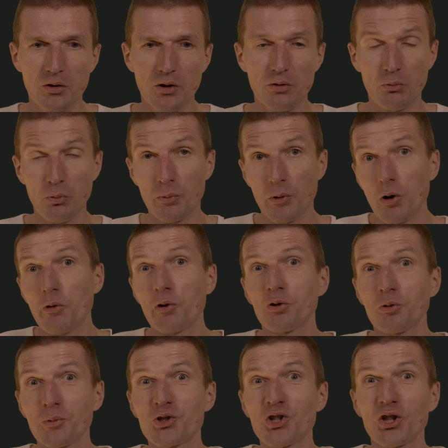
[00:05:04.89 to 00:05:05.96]
It will going
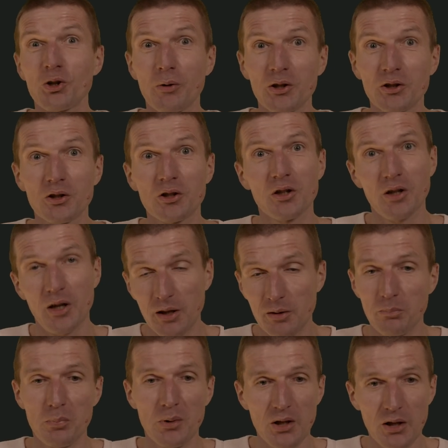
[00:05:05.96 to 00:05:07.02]
to be generated and
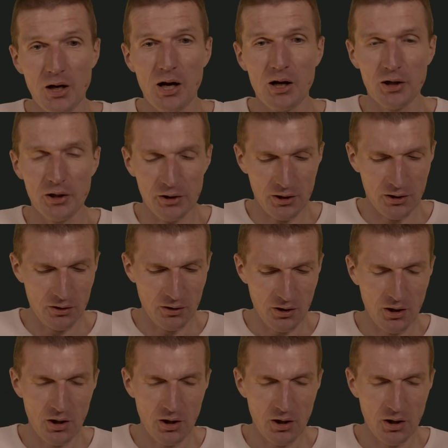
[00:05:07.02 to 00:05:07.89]
be ugly then.